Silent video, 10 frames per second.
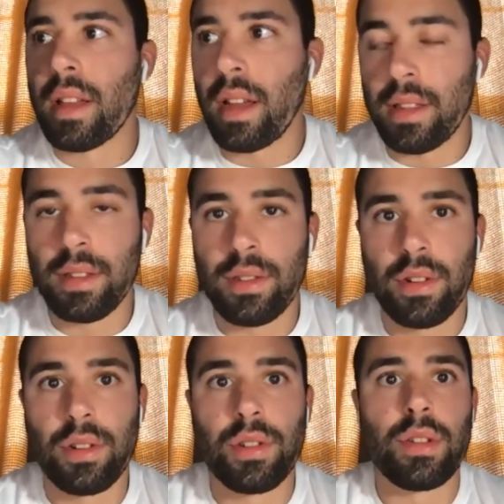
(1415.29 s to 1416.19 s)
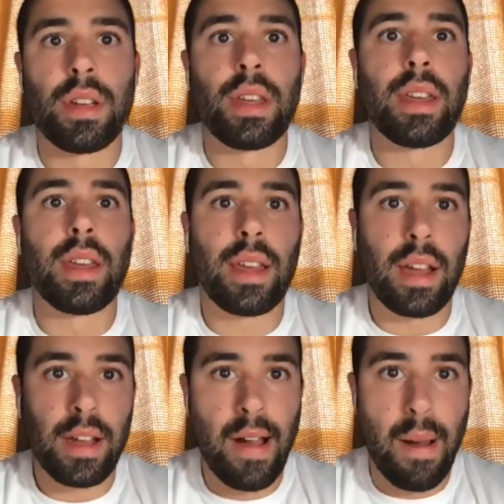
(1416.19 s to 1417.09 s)
Got the surgery. It
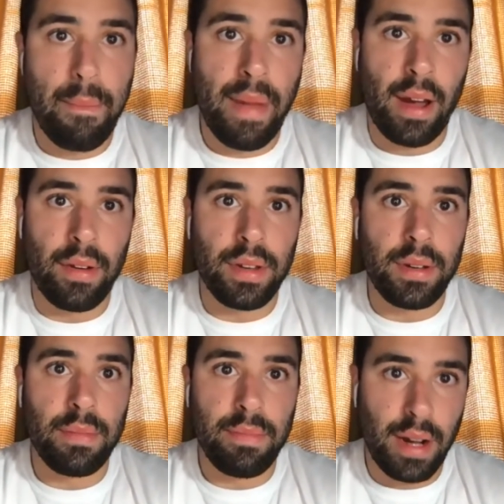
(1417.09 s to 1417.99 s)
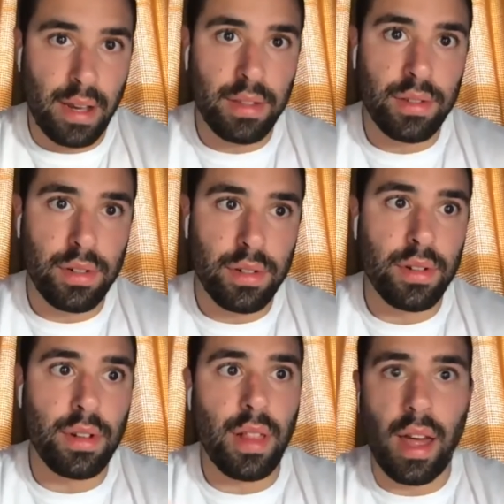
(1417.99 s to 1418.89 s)
got compounded by the
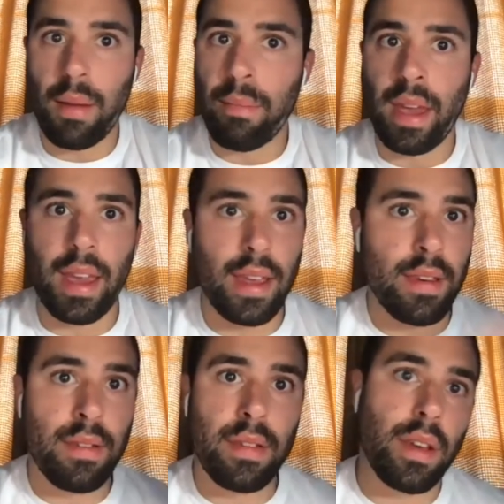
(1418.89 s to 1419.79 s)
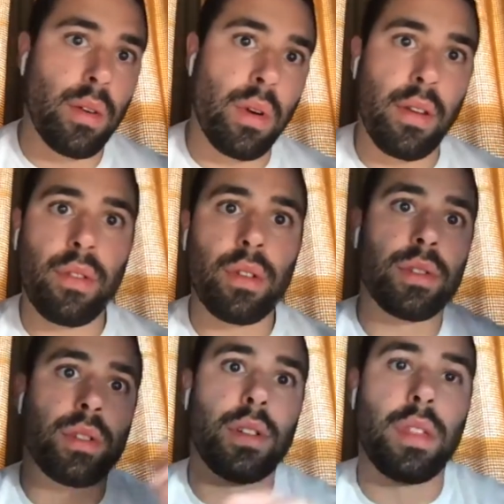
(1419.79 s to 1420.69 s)
surgery. A lot of pain. Want to
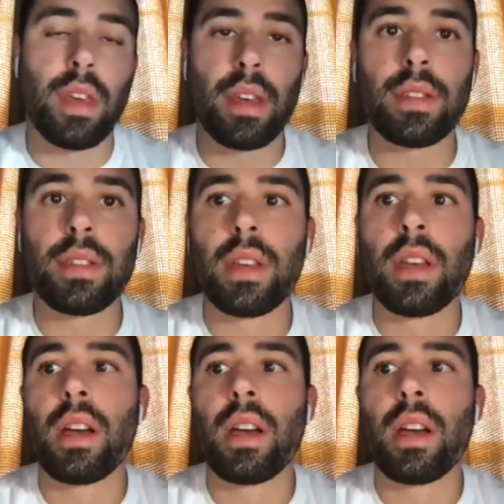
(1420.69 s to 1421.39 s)
force your things.